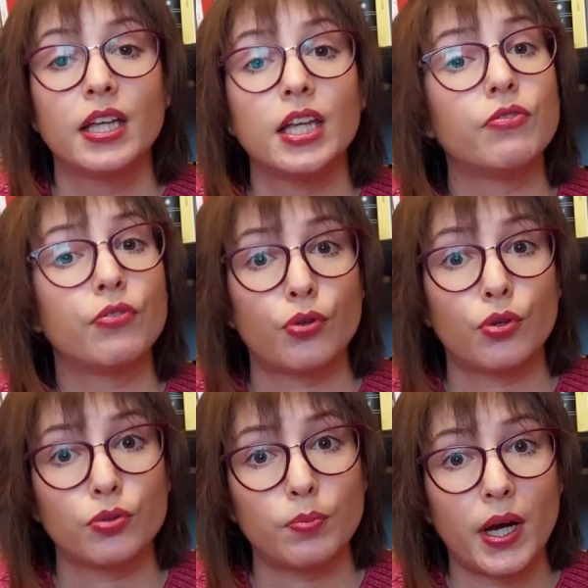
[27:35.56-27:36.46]
If you
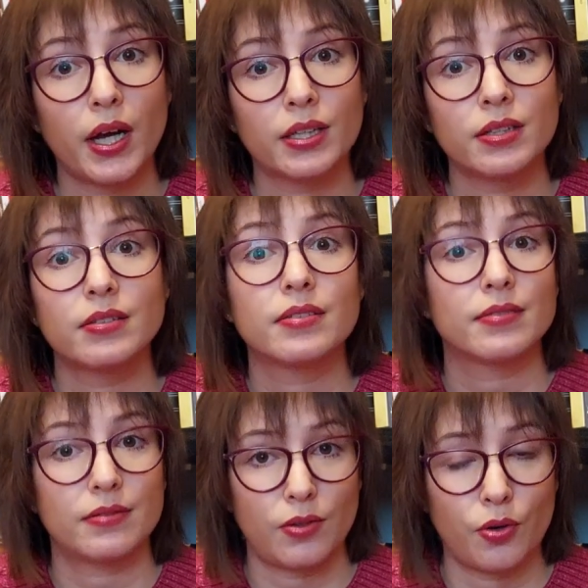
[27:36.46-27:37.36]
don't mind,
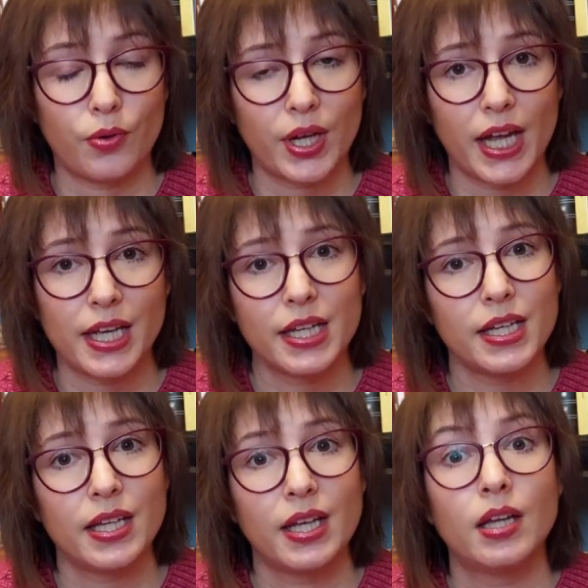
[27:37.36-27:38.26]

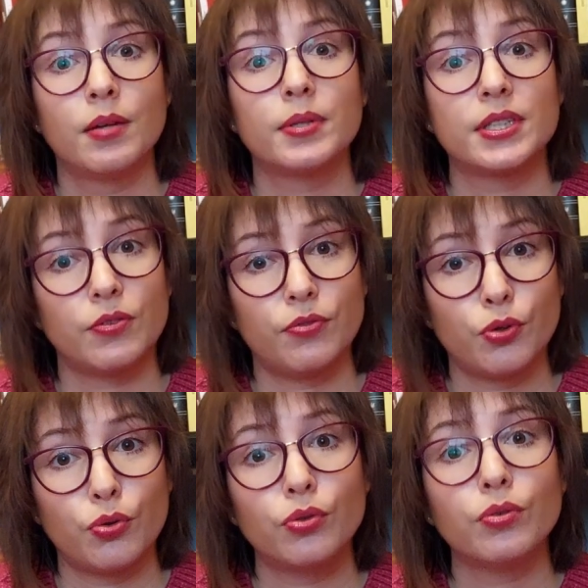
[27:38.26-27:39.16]
okay. But if you
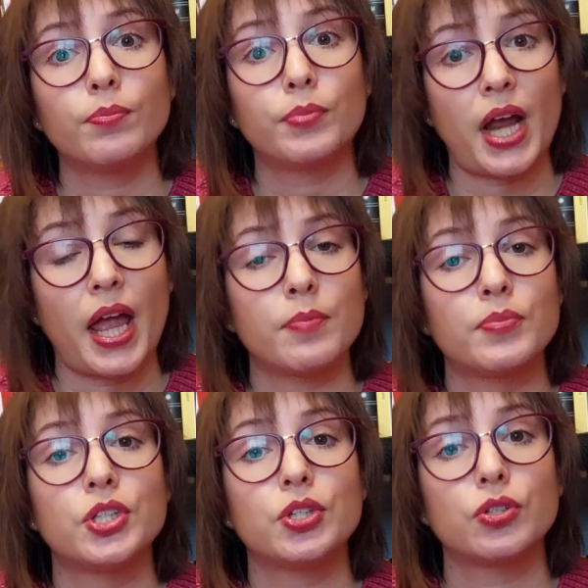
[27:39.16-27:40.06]
do,
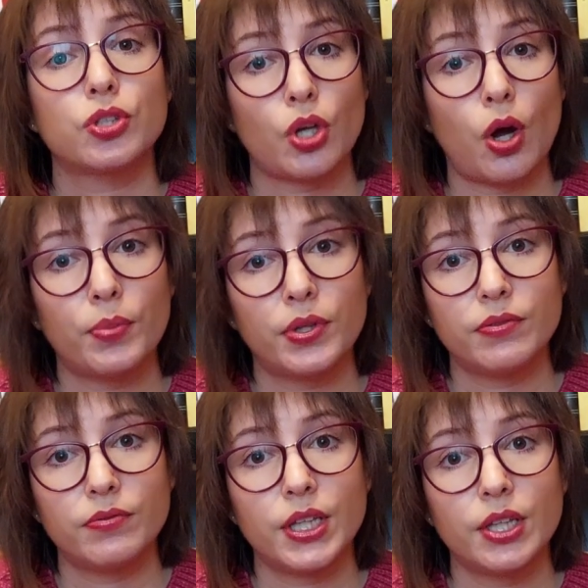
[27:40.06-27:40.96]
perhaps stop
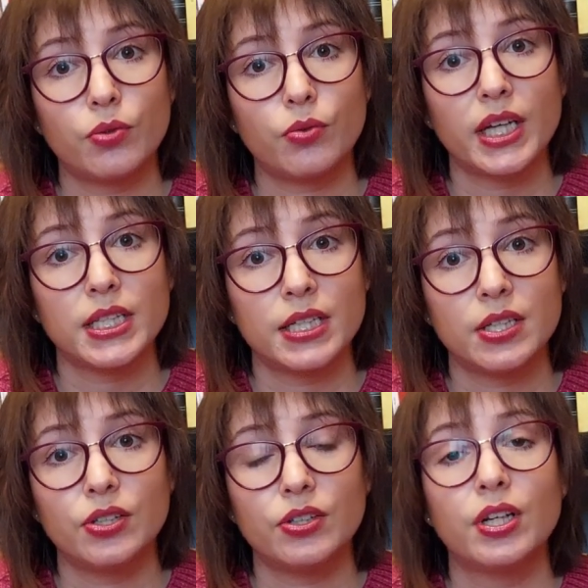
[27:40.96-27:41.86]
the video right
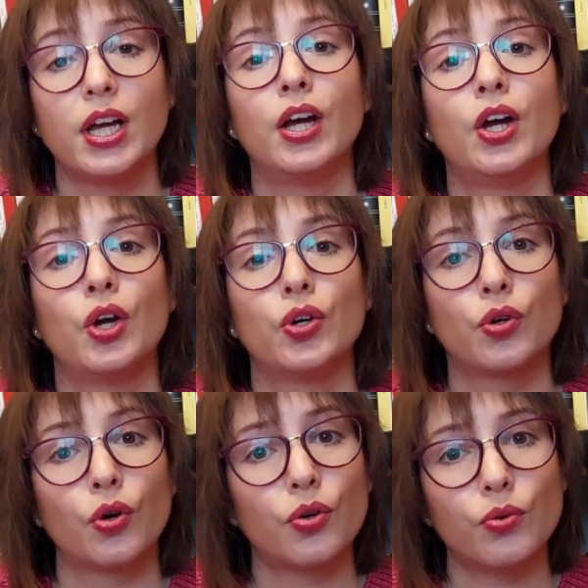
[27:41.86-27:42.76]
here,
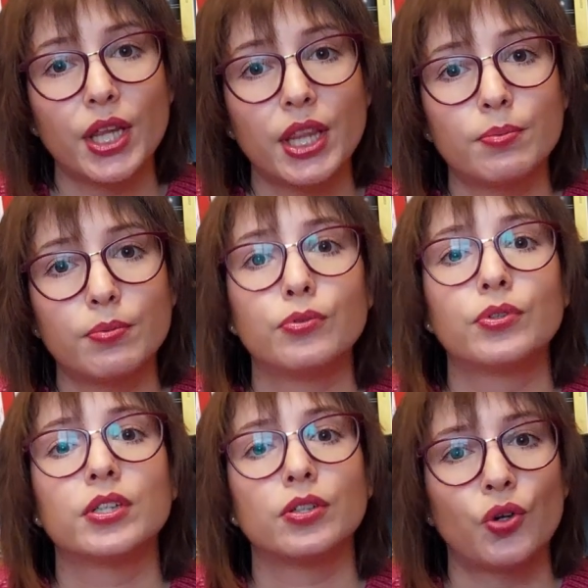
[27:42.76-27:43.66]
go read the
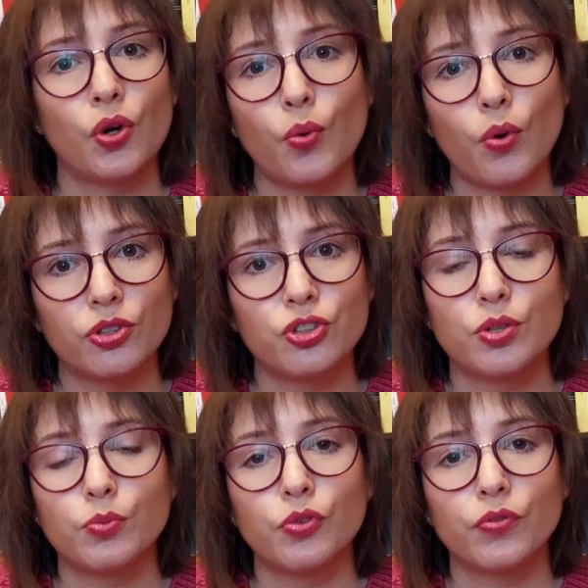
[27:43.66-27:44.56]
book, go watch the
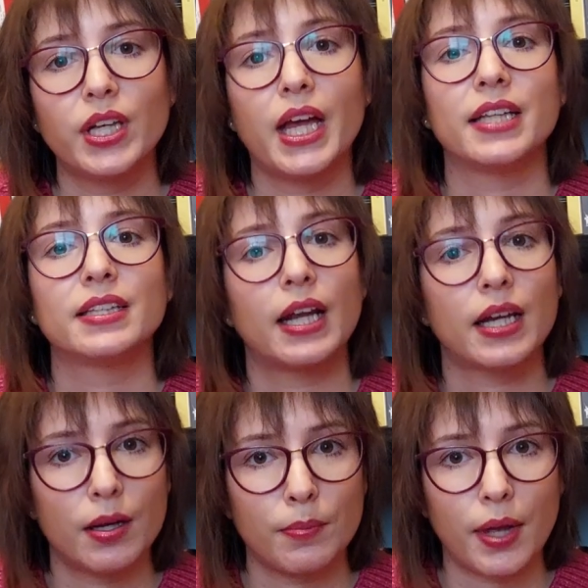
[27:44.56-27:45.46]
movie and then
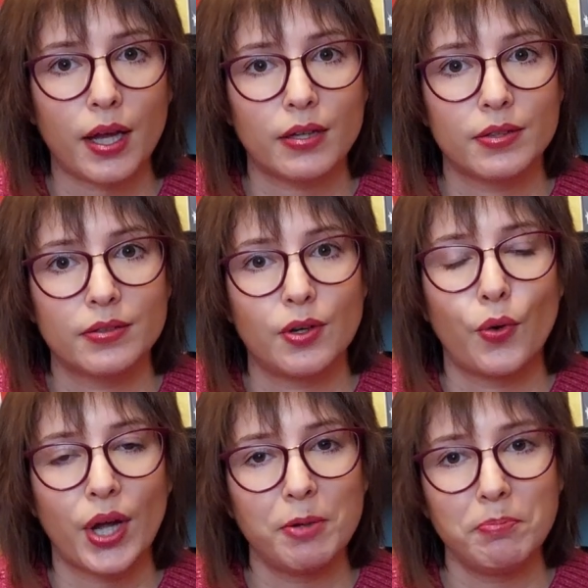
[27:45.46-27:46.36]
come back,
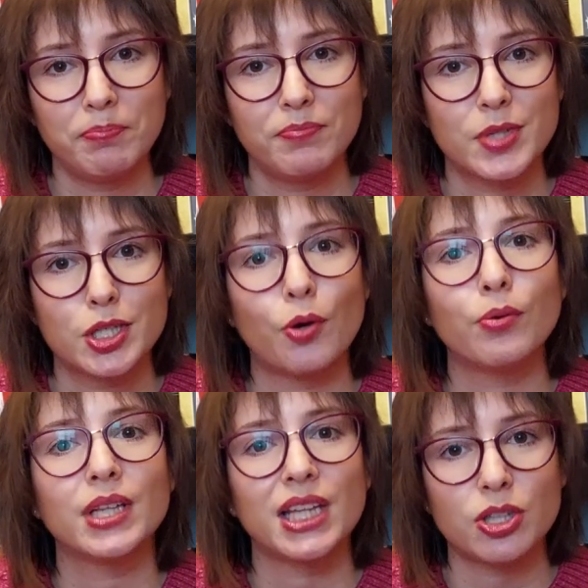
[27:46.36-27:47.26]
okay? So
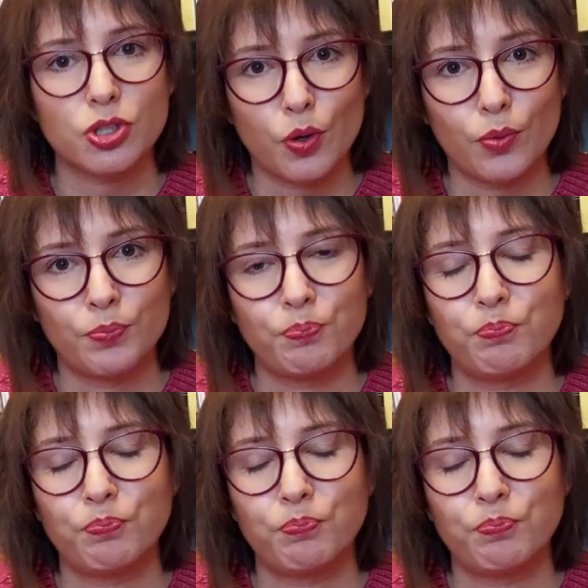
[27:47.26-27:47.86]
let's go.